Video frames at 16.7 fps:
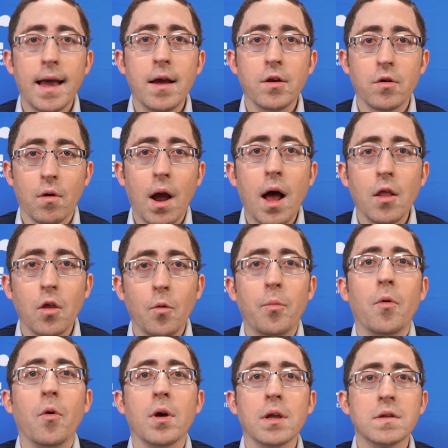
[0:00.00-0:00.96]
out your hollow
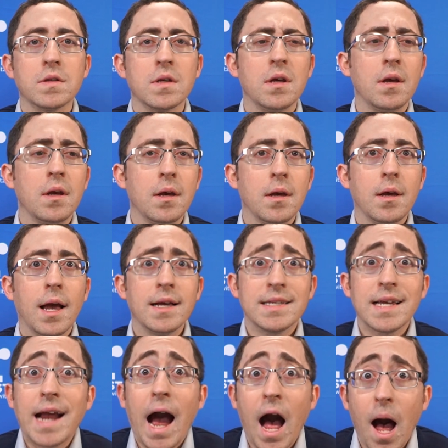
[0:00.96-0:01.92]
points
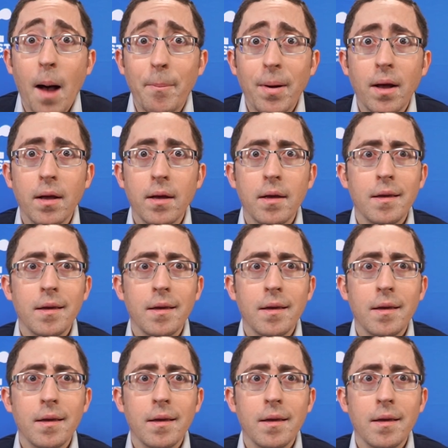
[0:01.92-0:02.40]
as a cop.